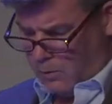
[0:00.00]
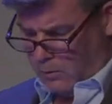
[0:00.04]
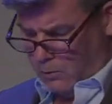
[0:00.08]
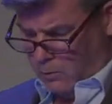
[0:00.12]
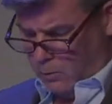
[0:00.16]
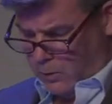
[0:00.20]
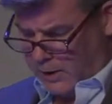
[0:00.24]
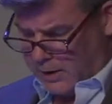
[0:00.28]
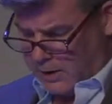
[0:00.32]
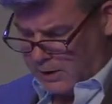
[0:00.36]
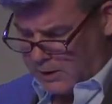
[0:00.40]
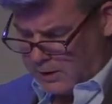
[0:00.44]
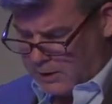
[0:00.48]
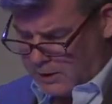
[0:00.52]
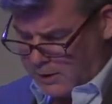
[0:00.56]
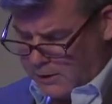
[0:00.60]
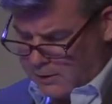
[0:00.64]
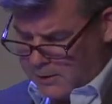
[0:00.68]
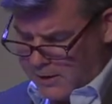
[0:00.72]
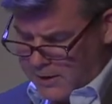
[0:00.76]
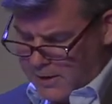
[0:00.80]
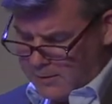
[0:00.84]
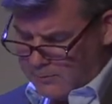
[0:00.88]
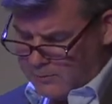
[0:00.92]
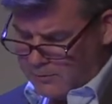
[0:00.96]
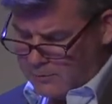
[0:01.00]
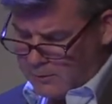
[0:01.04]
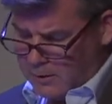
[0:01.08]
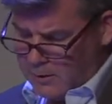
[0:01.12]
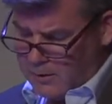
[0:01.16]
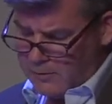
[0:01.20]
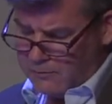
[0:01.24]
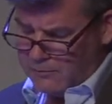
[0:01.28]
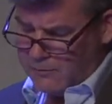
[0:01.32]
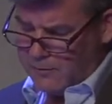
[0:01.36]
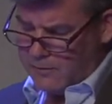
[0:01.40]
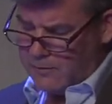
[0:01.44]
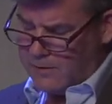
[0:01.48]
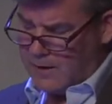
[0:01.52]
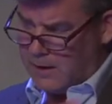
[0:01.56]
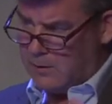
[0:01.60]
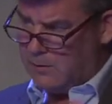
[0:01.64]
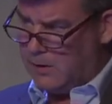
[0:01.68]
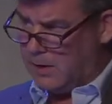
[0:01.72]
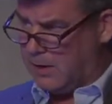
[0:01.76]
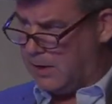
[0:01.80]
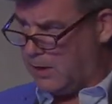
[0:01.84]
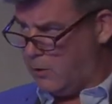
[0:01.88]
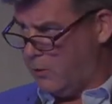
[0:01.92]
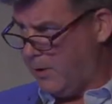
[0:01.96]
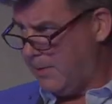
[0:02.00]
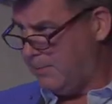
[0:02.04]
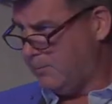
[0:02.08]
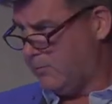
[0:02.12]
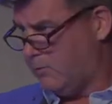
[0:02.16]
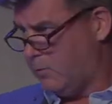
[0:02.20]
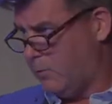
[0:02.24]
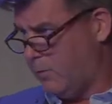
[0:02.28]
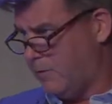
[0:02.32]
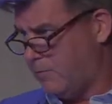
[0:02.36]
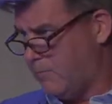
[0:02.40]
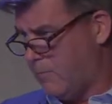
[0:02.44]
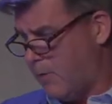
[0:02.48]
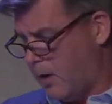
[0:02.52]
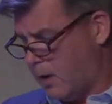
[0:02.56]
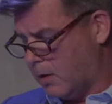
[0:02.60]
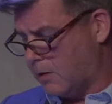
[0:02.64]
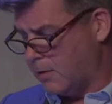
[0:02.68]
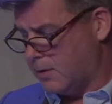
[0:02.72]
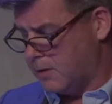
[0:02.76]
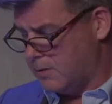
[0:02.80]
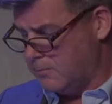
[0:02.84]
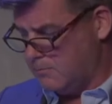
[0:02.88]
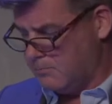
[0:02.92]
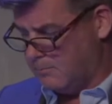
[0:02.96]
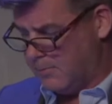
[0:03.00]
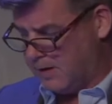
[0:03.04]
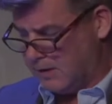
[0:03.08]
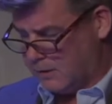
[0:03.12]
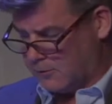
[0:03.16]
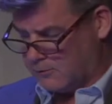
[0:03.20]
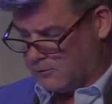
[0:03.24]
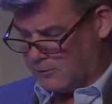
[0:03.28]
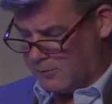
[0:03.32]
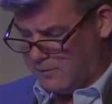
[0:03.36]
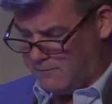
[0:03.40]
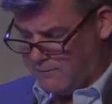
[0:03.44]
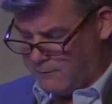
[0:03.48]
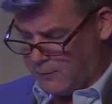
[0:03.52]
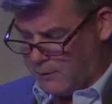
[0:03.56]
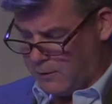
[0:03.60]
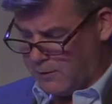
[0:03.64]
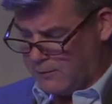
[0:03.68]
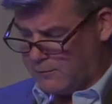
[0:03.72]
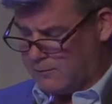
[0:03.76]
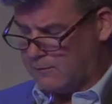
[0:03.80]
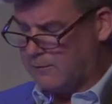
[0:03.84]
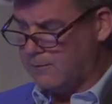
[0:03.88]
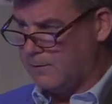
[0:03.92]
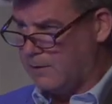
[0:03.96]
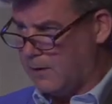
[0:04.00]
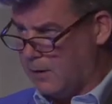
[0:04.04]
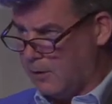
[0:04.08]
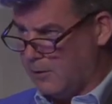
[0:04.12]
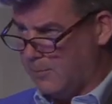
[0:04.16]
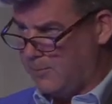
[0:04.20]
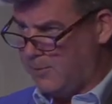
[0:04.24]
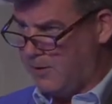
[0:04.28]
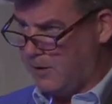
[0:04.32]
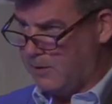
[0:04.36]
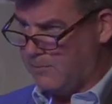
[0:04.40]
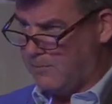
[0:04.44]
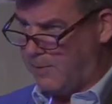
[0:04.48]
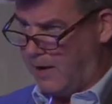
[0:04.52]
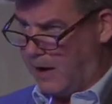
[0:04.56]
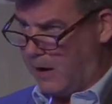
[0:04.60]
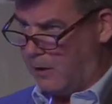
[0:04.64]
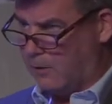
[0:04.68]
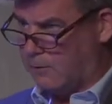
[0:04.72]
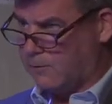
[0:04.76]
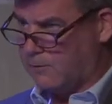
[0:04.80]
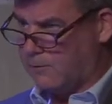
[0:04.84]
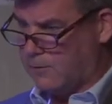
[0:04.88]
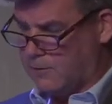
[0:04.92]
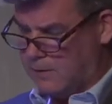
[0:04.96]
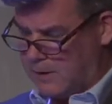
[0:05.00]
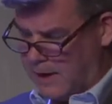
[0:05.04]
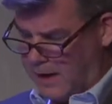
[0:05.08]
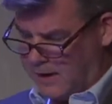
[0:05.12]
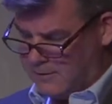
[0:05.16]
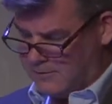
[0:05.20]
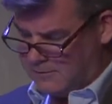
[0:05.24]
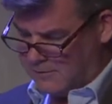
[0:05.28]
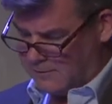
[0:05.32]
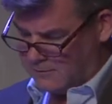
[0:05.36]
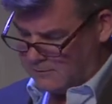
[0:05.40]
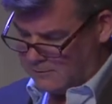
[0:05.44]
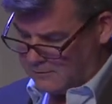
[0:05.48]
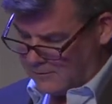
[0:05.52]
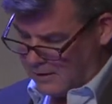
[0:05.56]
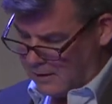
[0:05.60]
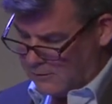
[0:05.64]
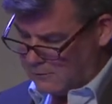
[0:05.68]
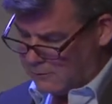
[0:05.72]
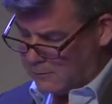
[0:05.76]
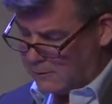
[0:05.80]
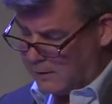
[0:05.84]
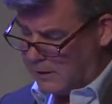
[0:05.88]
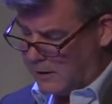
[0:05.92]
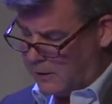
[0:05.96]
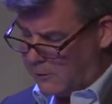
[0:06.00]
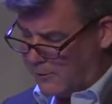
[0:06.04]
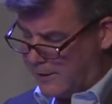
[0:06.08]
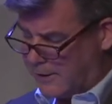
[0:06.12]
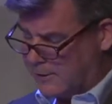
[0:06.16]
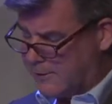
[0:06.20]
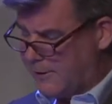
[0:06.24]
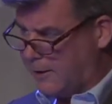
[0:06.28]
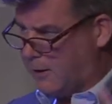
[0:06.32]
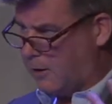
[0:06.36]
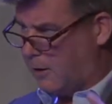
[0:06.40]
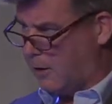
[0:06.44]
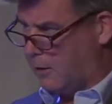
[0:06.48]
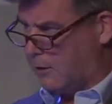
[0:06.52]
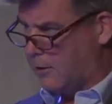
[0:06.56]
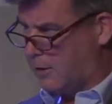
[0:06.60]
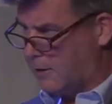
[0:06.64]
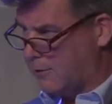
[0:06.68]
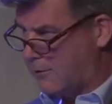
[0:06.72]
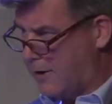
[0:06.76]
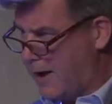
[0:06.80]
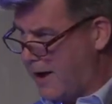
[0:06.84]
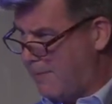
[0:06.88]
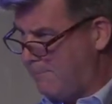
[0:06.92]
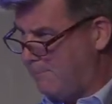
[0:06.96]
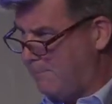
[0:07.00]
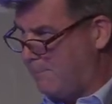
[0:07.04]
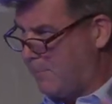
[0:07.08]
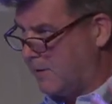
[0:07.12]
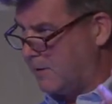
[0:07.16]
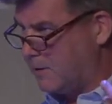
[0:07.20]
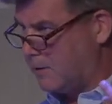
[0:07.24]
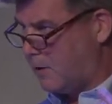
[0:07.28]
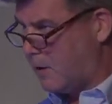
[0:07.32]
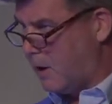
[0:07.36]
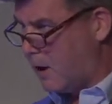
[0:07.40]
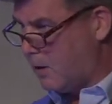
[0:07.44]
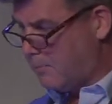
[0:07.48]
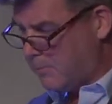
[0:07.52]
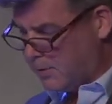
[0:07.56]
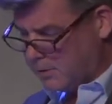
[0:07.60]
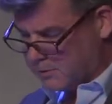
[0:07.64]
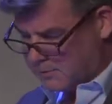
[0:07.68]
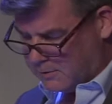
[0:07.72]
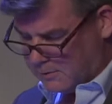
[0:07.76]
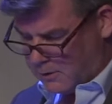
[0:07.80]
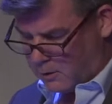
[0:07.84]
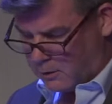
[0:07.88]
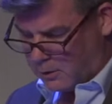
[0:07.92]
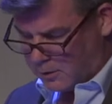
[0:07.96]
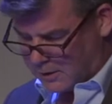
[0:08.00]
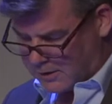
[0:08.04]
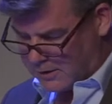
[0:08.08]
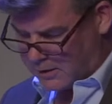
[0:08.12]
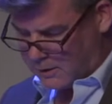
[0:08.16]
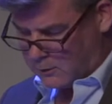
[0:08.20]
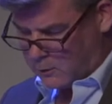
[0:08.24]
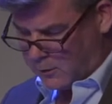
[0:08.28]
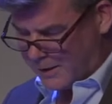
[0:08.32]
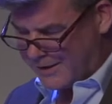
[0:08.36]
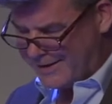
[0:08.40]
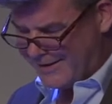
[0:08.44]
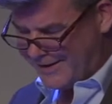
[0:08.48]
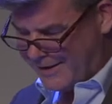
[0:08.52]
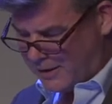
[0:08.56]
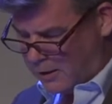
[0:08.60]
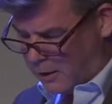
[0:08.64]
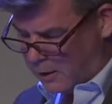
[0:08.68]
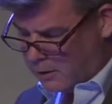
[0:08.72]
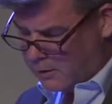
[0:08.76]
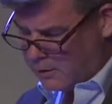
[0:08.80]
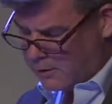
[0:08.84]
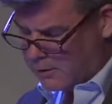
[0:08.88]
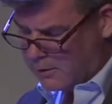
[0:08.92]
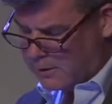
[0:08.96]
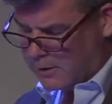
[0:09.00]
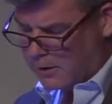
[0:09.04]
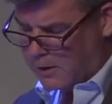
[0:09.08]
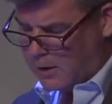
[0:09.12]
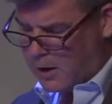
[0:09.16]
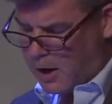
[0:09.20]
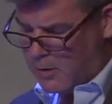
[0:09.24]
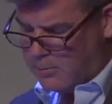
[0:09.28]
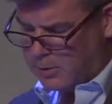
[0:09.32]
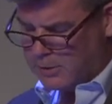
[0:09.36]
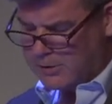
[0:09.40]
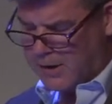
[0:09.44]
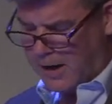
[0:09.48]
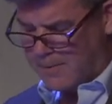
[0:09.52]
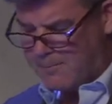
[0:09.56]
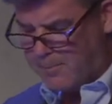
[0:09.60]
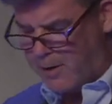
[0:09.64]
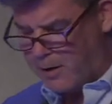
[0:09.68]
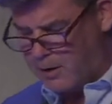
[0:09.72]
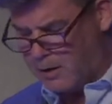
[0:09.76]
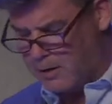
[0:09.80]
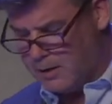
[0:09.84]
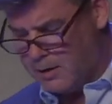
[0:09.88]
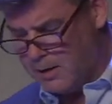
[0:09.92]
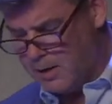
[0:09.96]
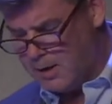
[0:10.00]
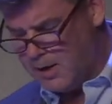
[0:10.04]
we can clearly observe that equipped with modern military force, the European powers of the 19th century quickly conquered up and gobbled, or quickly conquered and gobbled up